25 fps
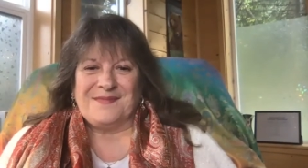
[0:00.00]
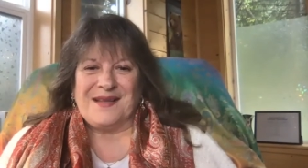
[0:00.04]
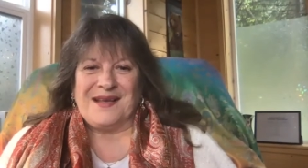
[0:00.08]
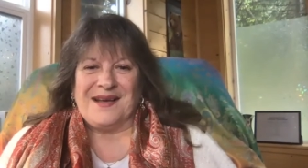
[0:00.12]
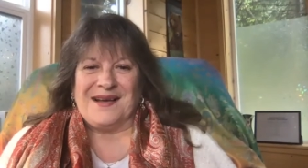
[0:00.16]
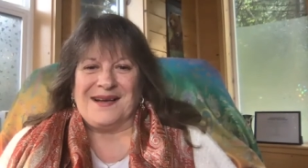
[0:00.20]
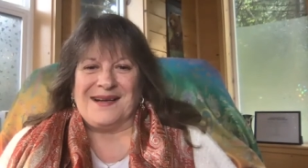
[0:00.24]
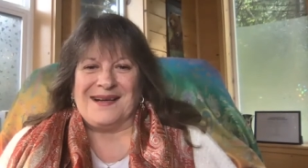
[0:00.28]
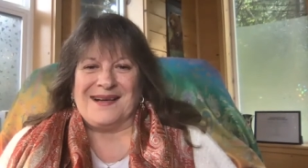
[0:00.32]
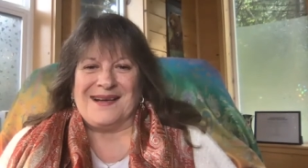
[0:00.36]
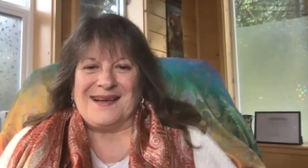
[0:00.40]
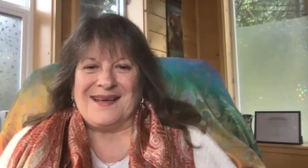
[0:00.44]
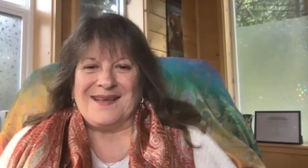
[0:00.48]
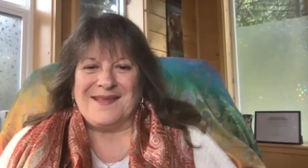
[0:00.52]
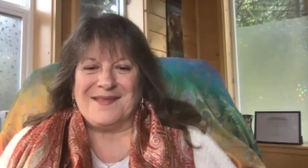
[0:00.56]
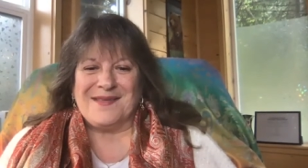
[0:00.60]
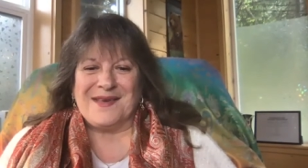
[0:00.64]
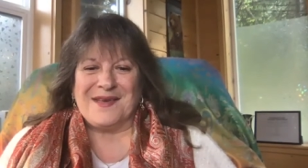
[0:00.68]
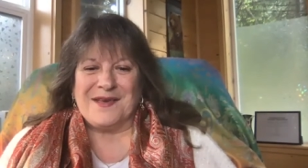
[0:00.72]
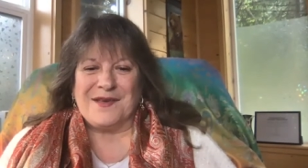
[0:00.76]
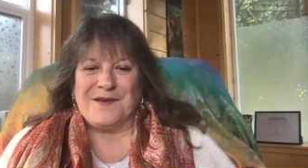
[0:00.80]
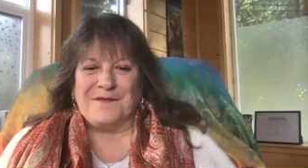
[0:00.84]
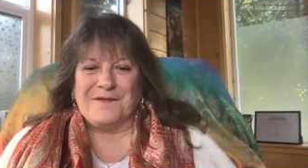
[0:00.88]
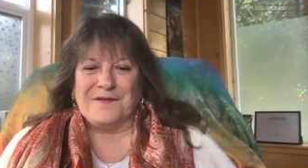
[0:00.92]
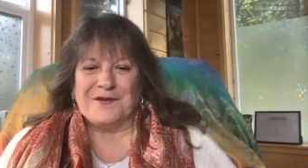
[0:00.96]
Hi,
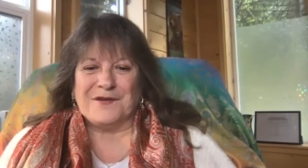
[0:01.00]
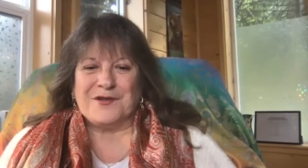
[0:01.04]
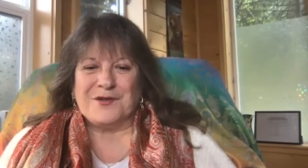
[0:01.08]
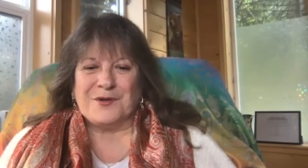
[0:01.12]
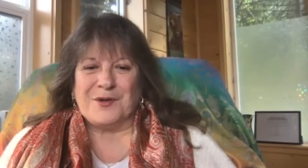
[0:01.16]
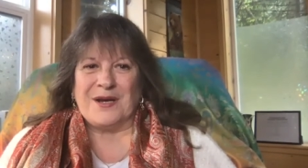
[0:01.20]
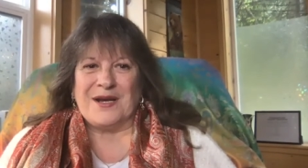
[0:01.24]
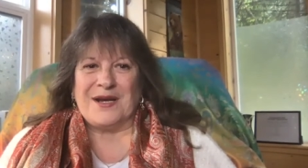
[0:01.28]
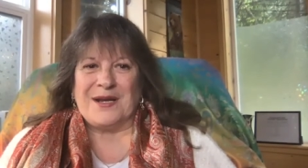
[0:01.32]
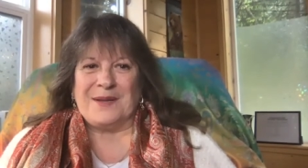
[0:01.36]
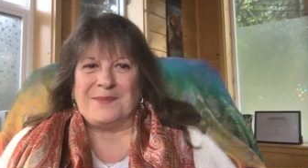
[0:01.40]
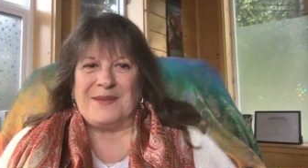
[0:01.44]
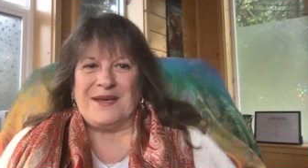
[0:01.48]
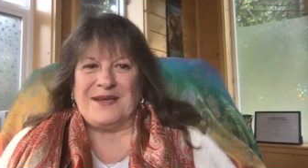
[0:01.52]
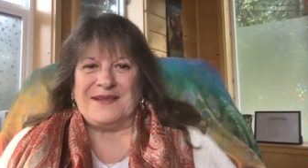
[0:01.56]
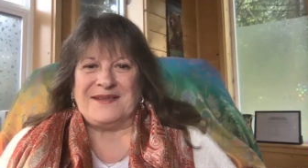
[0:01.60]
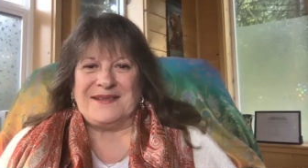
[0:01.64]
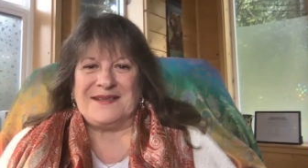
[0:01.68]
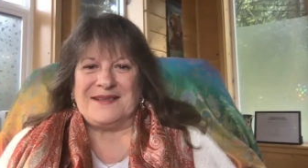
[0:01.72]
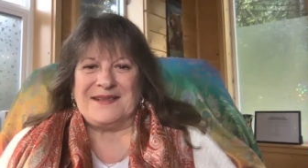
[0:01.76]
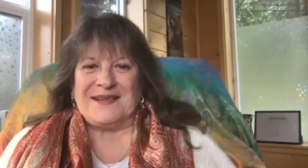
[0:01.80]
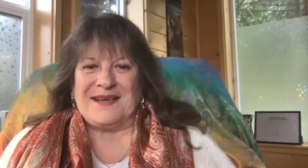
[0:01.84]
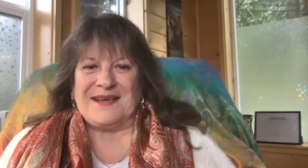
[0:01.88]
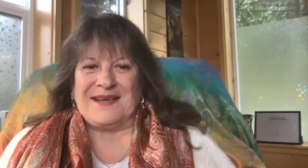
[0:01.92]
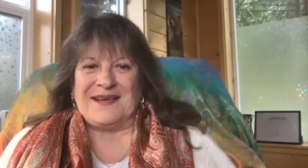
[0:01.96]
thank you for joining me
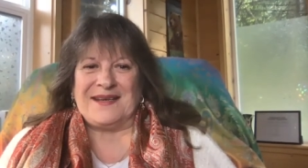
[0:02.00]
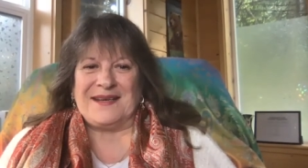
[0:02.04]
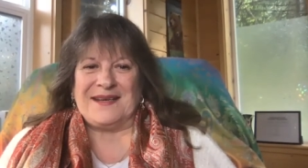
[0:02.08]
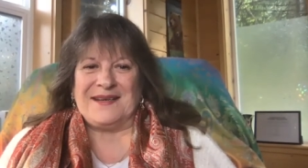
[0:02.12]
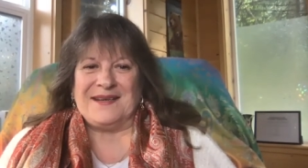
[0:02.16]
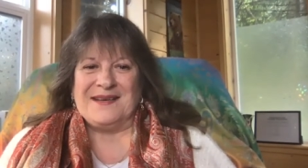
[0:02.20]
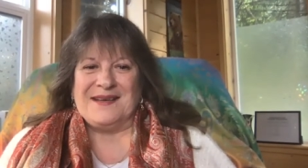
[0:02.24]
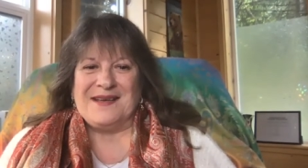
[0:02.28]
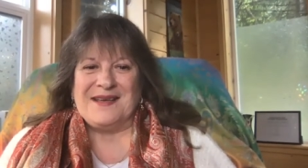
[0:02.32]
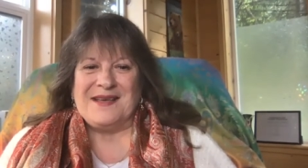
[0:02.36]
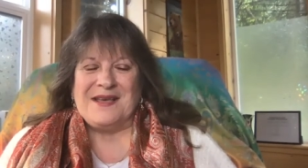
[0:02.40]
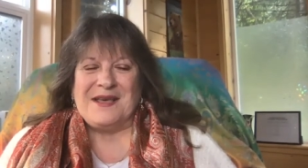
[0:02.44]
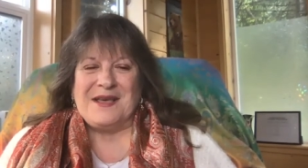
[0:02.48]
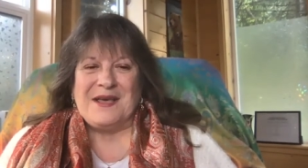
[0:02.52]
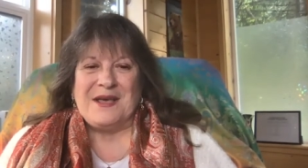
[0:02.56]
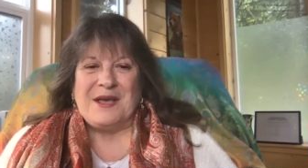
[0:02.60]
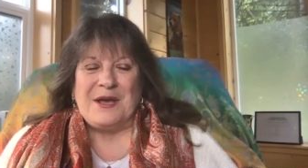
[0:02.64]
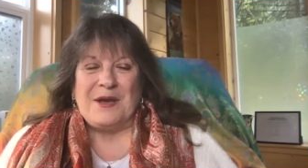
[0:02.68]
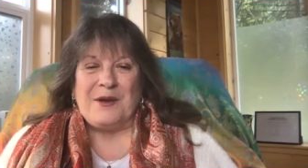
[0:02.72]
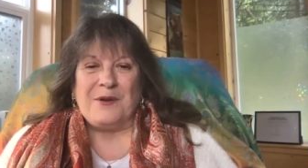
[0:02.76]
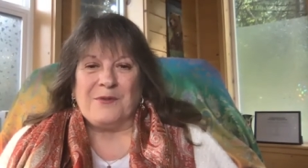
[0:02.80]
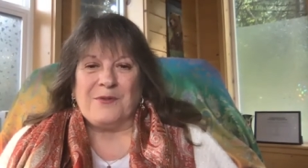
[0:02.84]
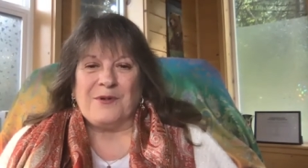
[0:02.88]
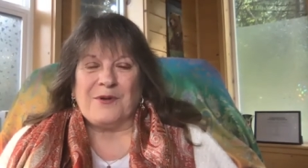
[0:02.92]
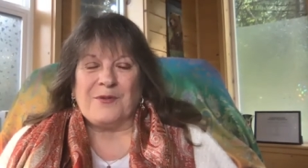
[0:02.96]
today.
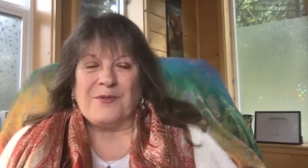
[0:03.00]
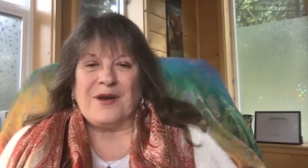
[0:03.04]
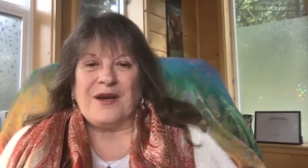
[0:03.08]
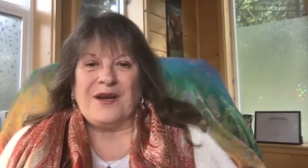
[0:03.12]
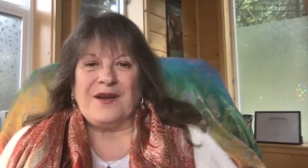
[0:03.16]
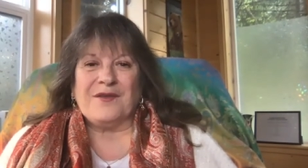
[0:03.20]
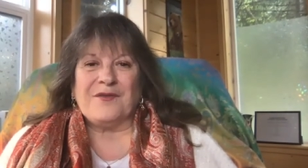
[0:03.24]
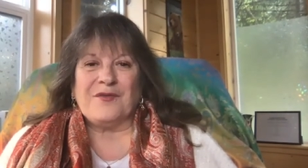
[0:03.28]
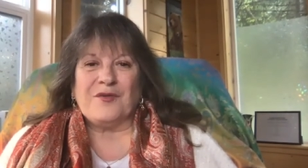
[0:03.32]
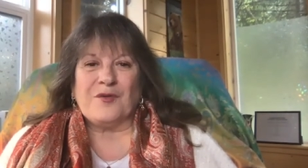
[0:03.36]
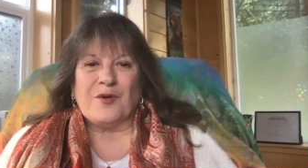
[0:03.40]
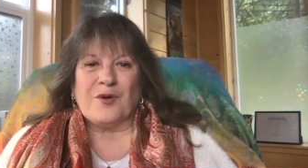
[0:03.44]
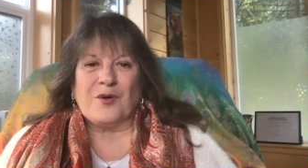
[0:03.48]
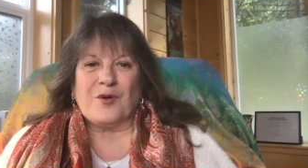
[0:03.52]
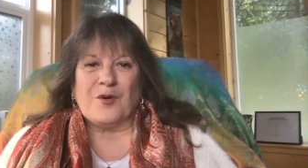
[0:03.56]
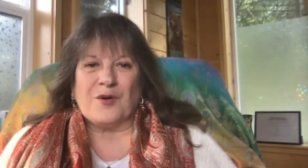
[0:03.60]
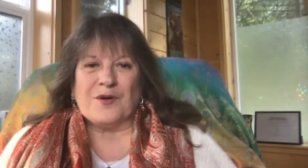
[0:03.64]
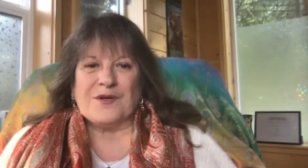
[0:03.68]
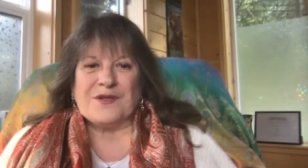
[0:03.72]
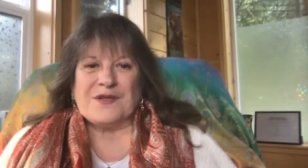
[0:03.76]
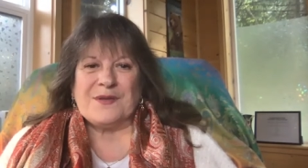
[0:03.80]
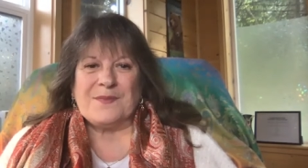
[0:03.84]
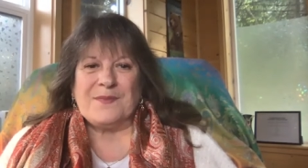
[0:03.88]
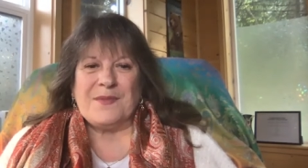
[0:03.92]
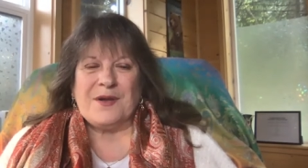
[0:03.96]
We're reading through A
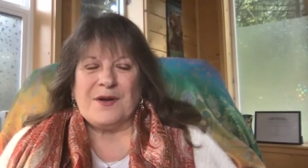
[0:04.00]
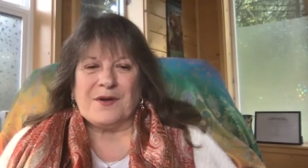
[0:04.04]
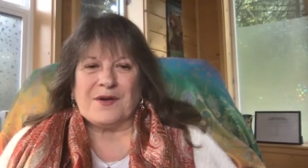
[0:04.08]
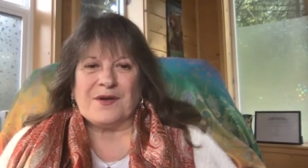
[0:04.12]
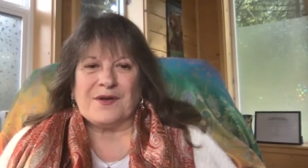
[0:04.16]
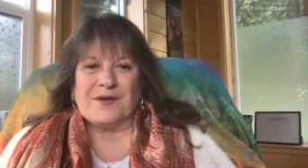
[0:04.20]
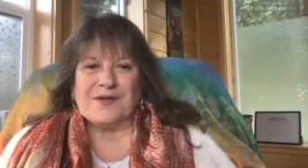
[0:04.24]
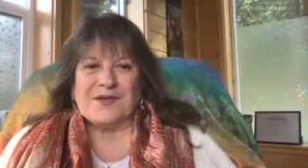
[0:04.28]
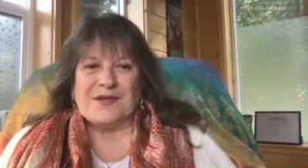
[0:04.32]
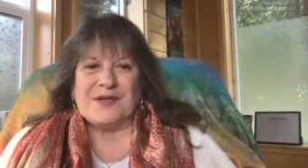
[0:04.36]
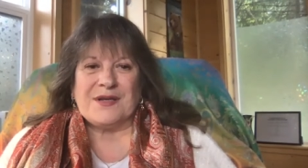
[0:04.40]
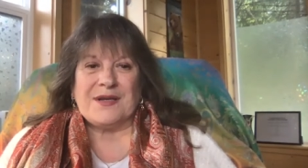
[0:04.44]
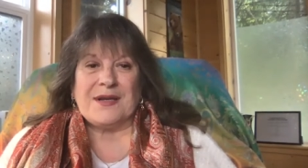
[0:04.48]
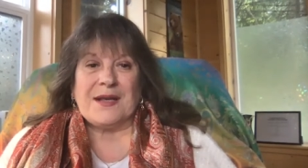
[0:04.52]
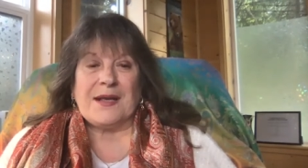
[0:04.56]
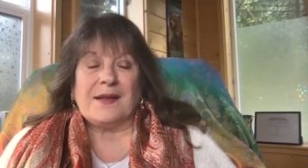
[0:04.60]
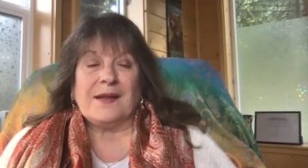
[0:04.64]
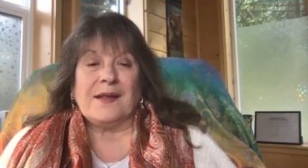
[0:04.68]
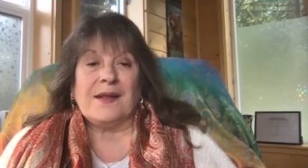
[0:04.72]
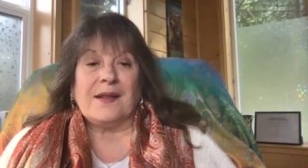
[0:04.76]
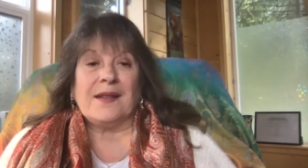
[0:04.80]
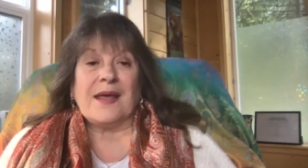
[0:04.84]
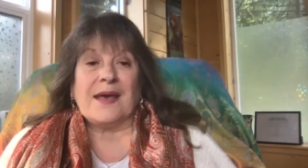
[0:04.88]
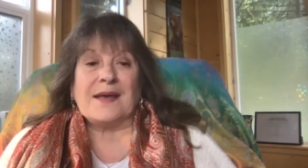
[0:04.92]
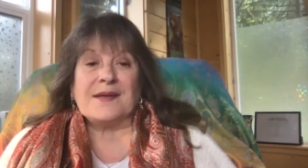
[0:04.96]
Course in Miracles, the
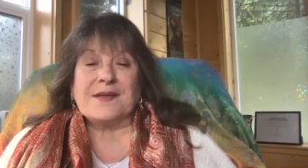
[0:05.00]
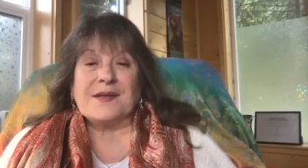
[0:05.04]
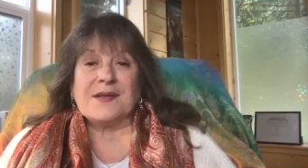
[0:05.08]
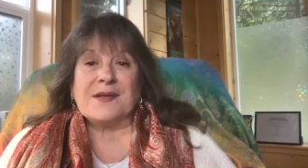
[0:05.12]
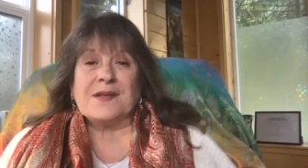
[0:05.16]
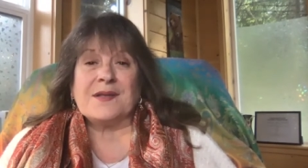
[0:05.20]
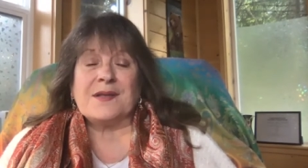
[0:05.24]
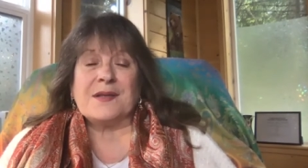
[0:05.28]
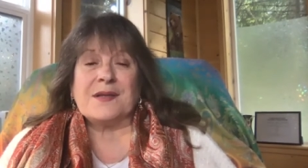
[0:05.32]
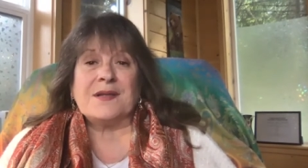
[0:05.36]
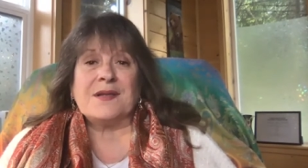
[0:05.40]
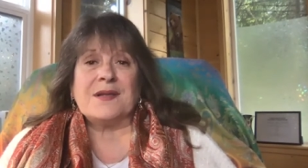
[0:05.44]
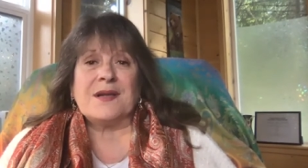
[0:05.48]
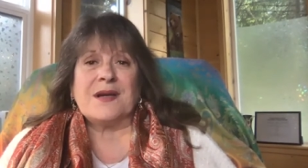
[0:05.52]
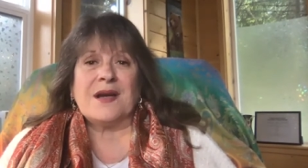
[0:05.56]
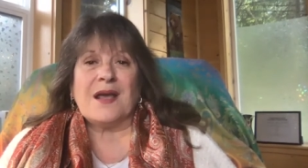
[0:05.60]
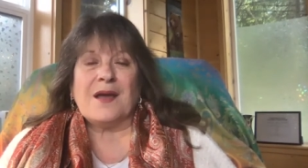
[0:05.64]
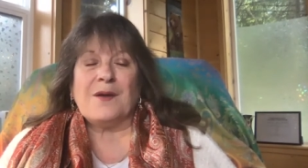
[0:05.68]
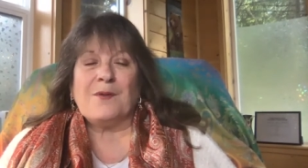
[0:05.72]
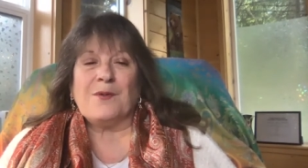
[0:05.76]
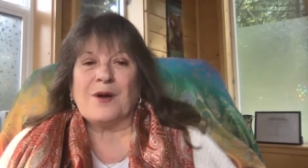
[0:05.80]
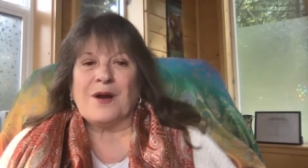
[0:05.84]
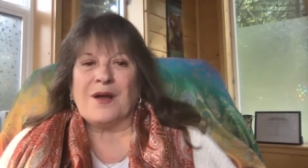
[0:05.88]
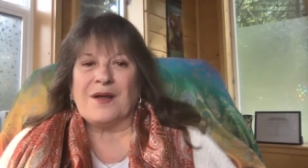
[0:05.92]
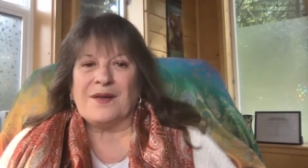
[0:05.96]
daily lessons, and today
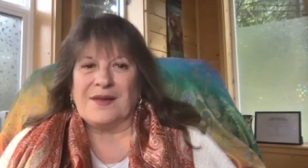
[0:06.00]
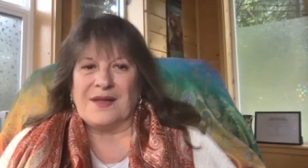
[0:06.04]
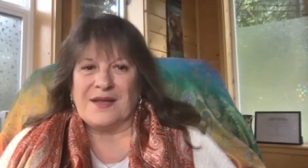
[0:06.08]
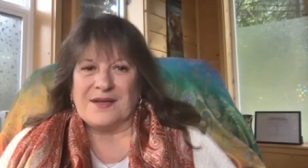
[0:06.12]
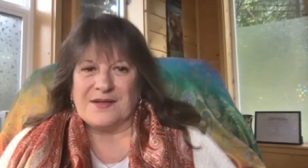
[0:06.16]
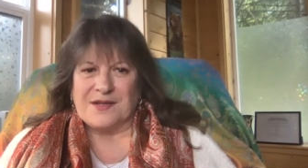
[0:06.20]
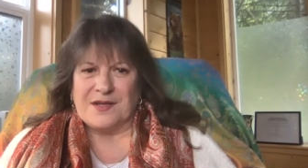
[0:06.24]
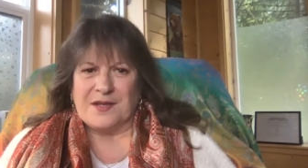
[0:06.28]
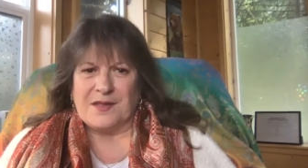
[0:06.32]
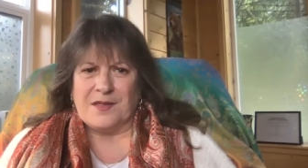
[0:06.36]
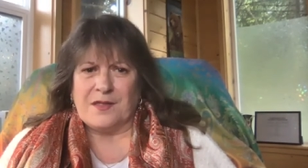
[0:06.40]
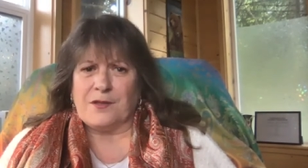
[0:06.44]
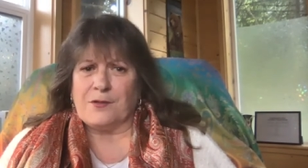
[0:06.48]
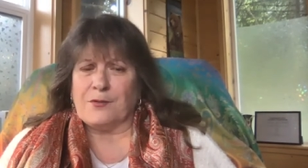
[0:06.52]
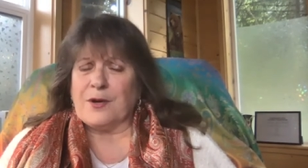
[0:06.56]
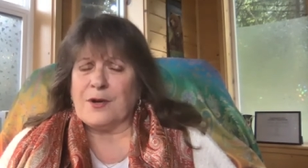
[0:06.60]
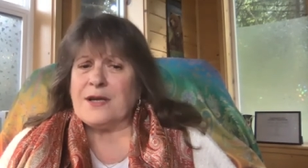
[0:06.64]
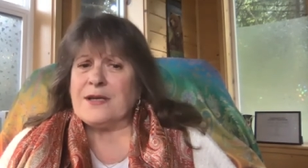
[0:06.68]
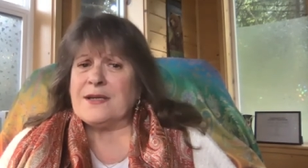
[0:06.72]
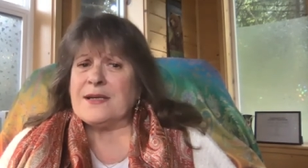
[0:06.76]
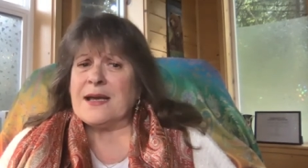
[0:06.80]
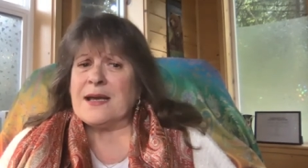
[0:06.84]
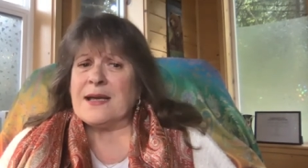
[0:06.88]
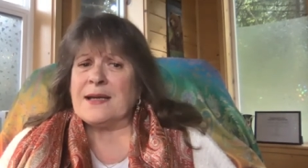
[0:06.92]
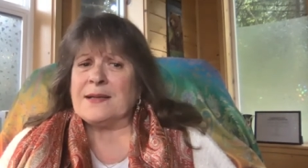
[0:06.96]
we're on lesson
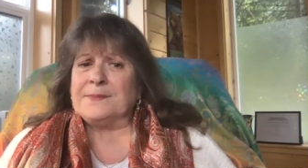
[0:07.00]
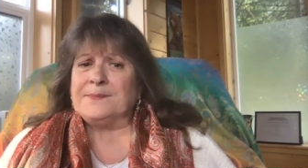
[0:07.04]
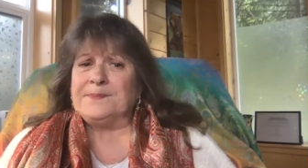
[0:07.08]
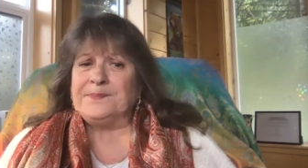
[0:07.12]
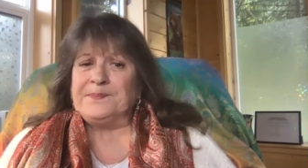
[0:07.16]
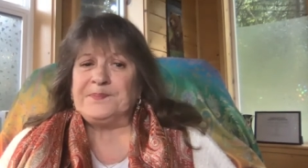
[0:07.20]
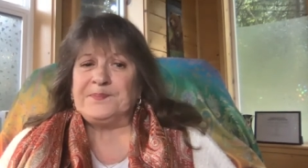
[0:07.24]
310.